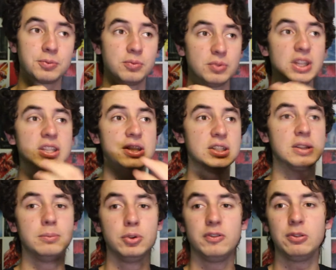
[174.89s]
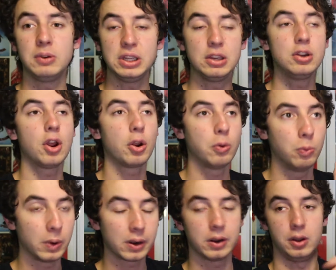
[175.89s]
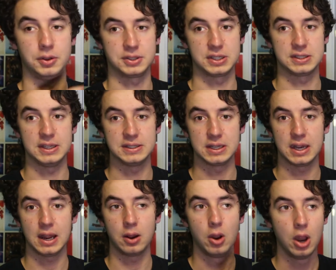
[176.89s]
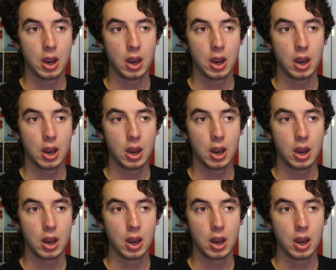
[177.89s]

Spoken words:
This is the movie where you know we're in Oscar season now.